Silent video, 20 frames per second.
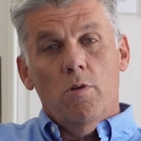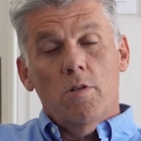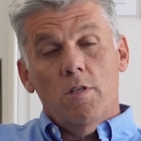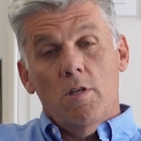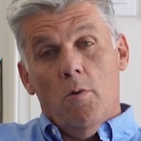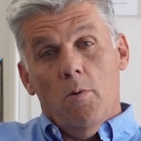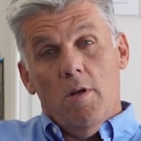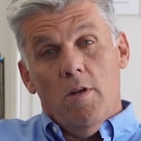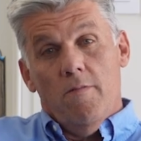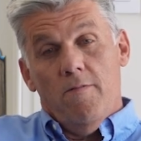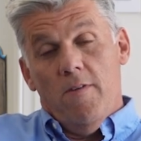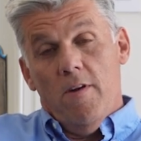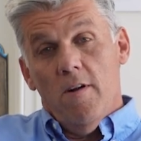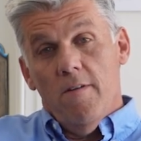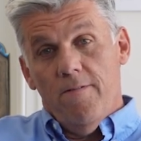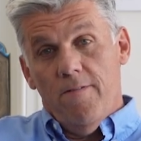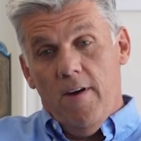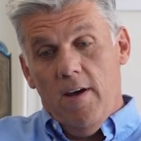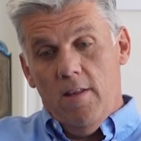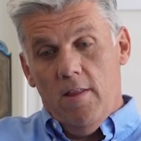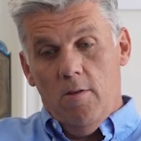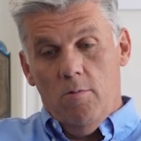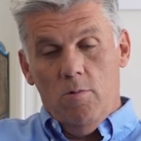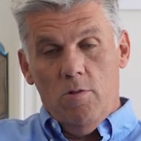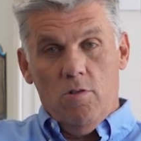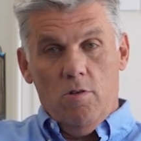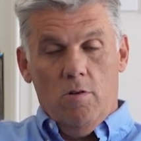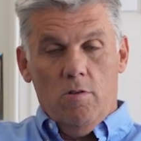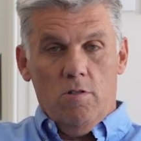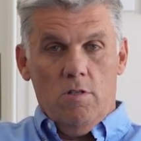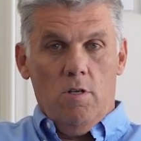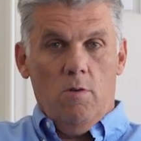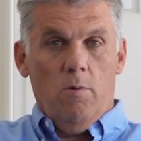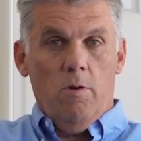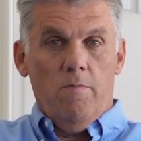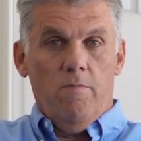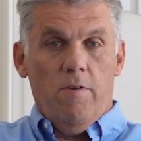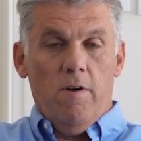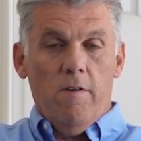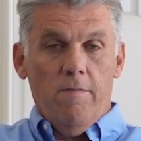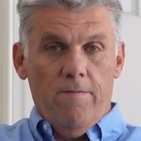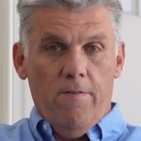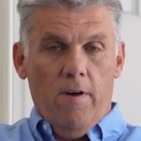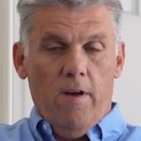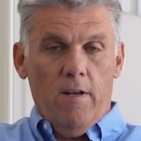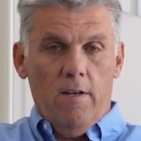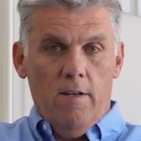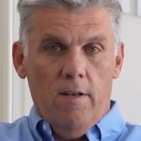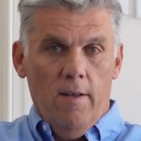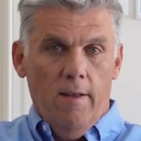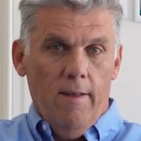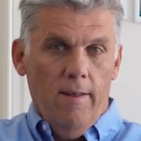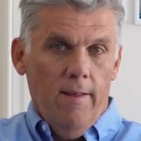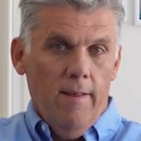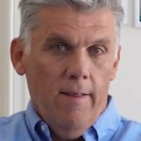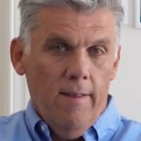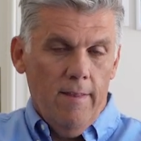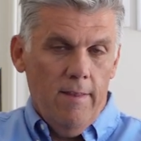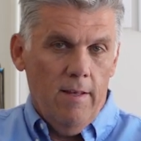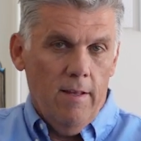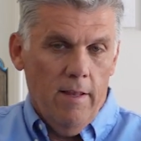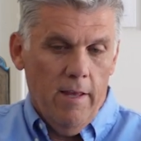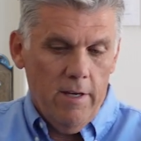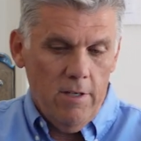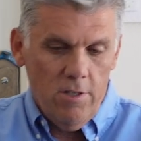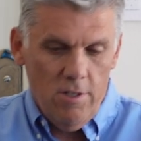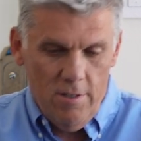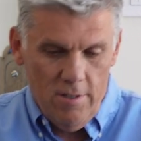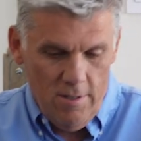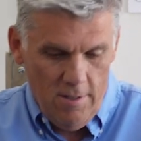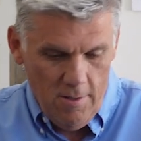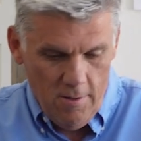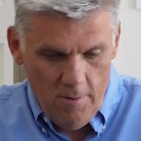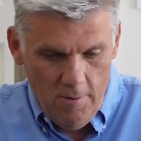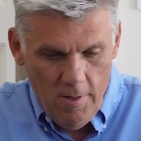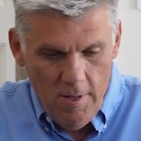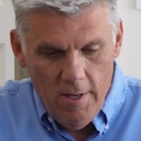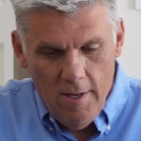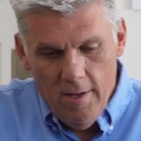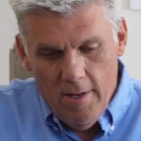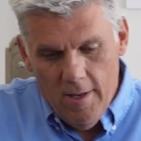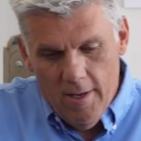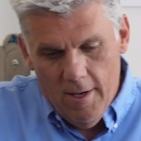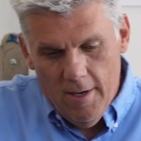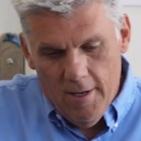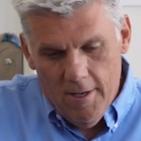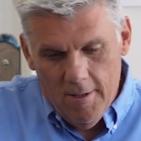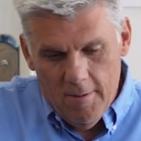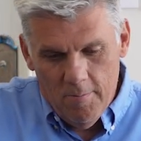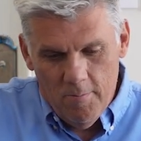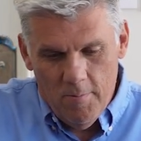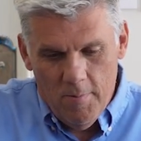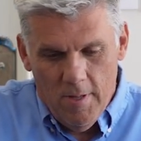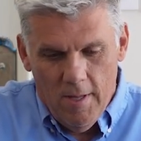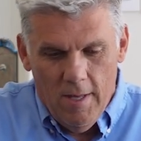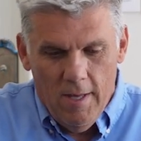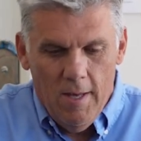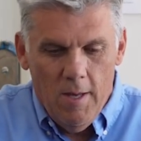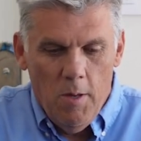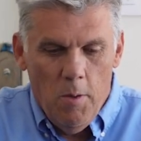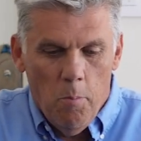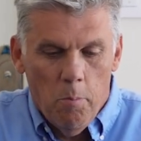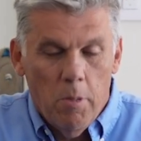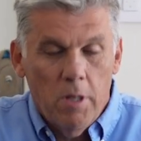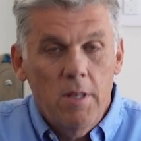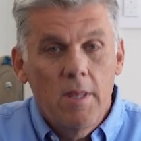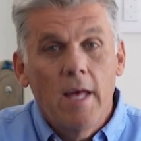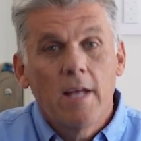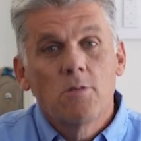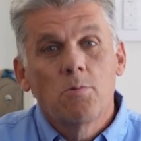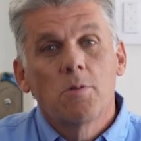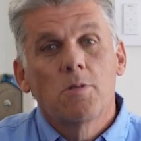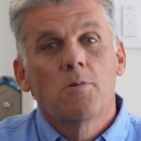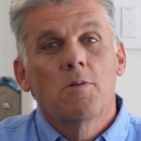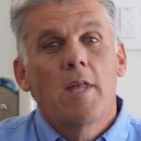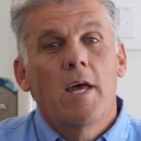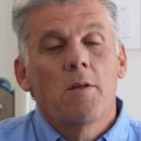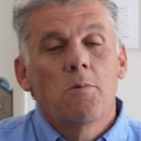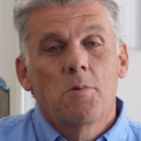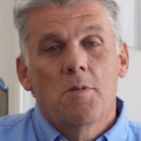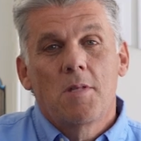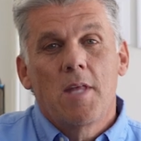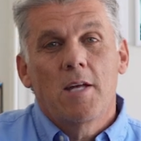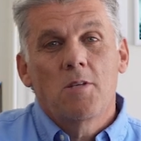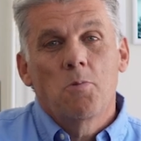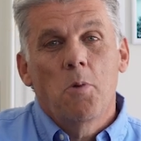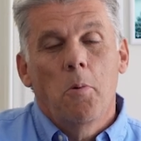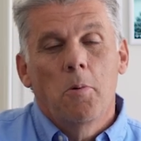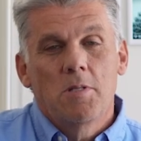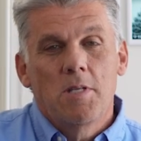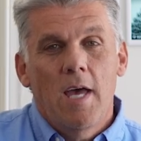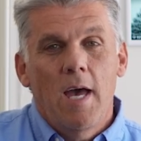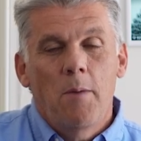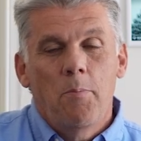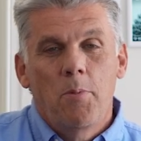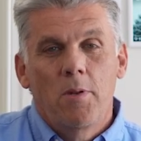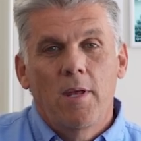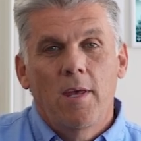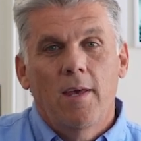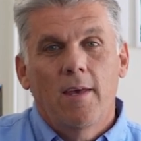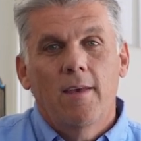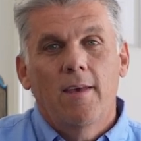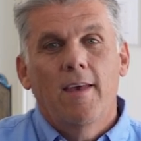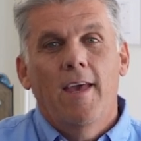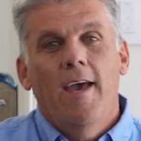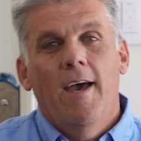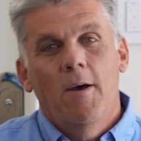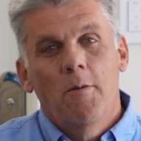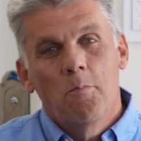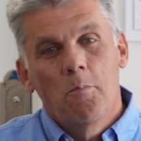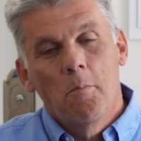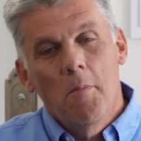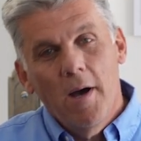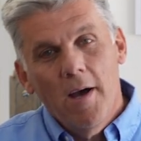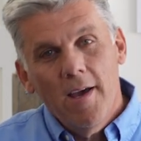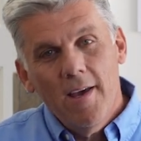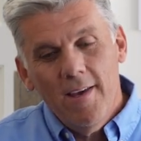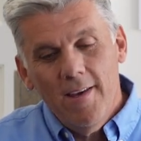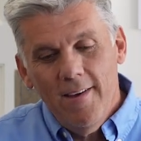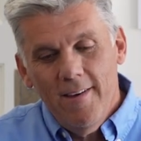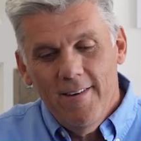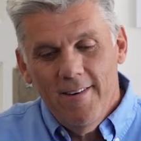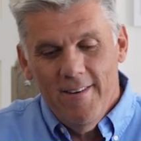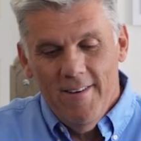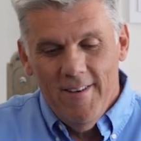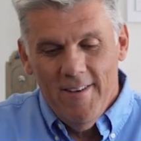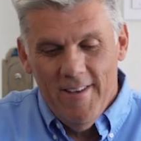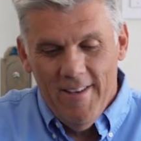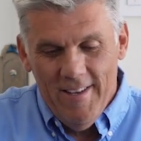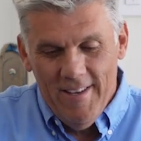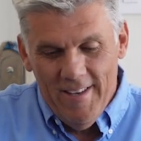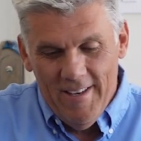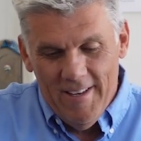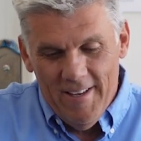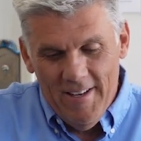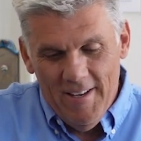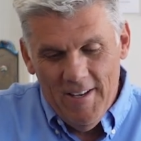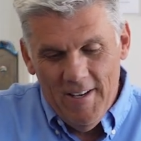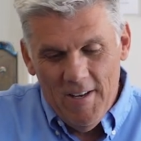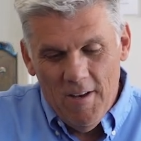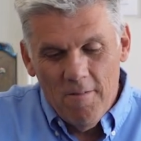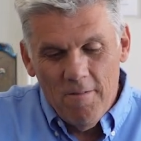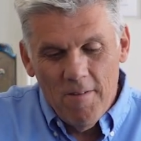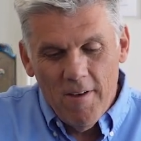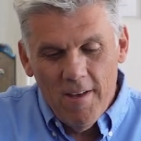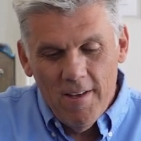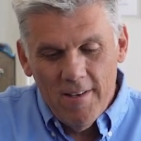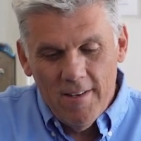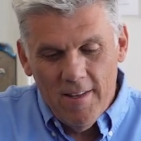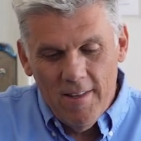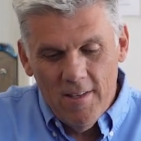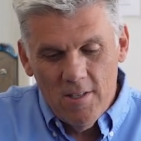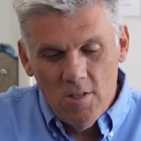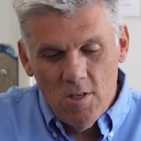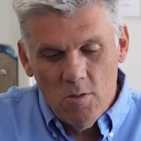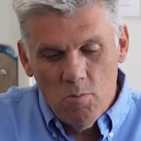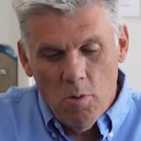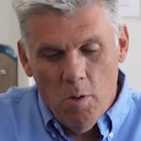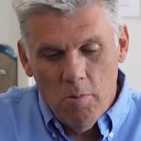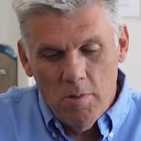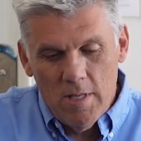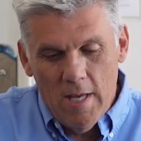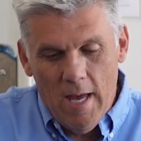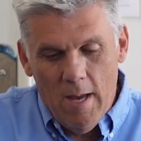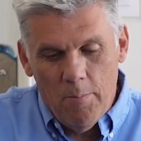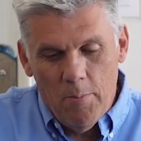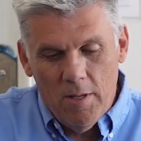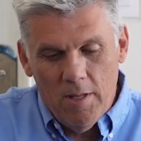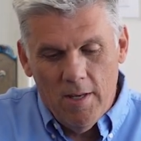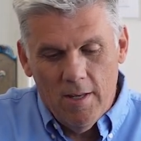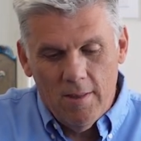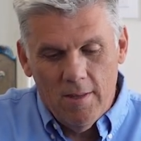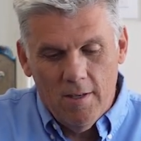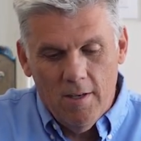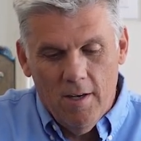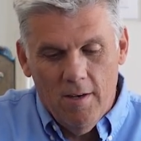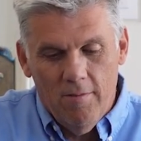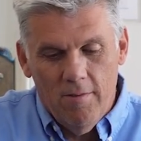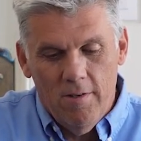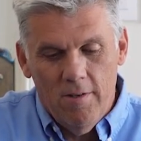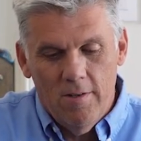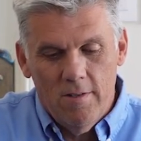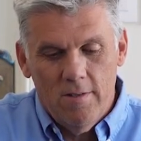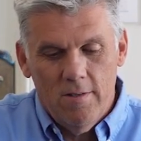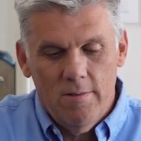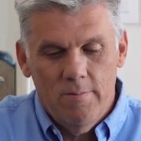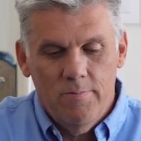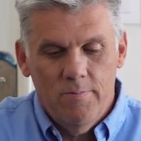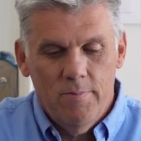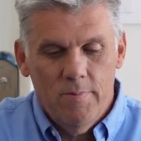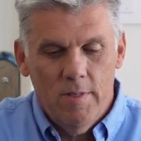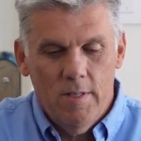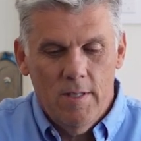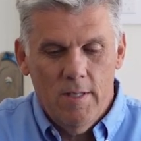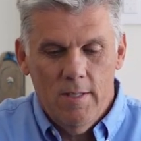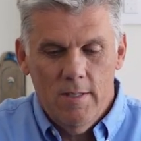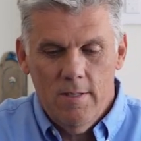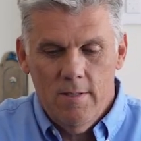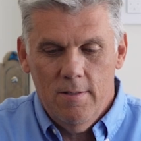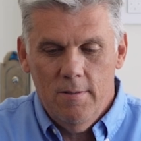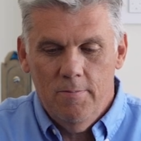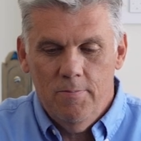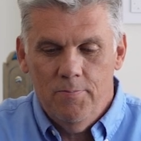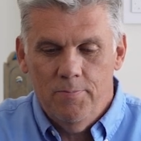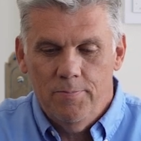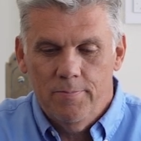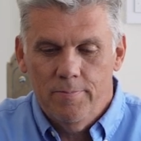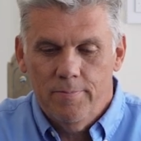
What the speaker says: were, until we had verified the results, until we had verified the election. So, but that's what was happening at my event, and this is what was happening at the governor's. So,